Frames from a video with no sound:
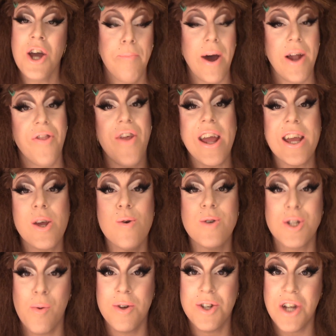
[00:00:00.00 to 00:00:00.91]
But thank you
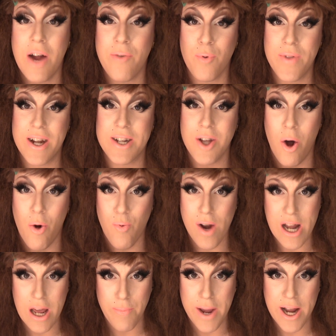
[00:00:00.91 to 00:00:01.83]
so much to everyone that is
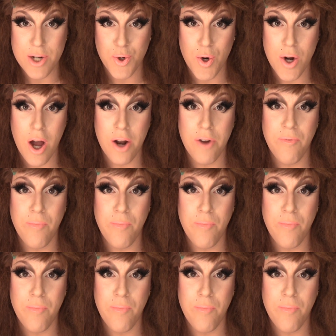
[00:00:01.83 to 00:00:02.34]
already a patron.